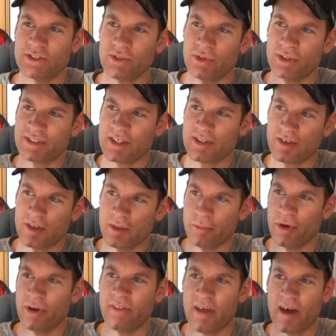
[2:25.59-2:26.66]
So it looks like they're going to
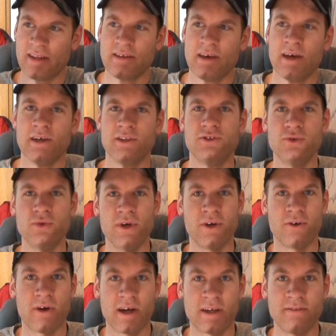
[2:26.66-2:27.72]
bring that to
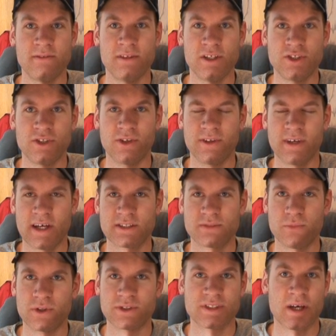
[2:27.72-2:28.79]
interactive digital
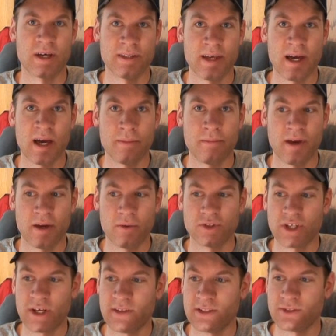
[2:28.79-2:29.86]
textbooks on the iPad,
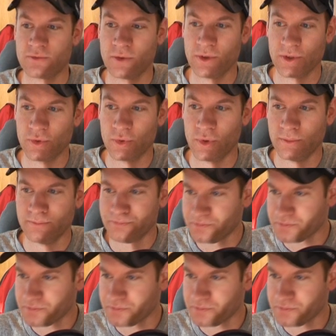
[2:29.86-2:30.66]
which I think is really cool.